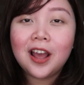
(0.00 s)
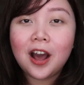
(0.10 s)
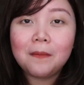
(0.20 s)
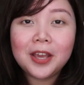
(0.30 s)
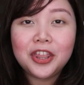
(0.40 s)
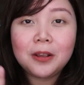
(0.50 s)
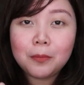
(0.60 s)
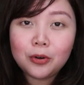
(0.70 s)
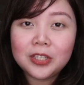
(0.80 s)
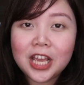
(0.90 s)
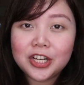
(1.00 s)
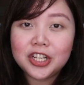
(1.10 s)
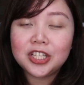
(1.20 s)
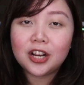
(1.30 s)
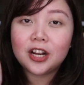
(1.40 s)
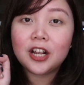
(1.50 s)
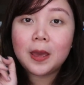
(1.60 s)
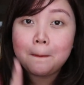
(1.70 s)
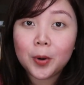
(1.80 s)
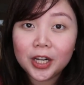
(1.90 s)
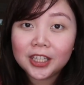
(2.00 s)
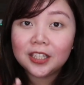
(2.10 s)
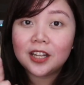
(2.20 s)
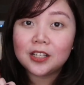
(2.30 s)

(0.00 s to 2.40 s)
I think bonus entries are important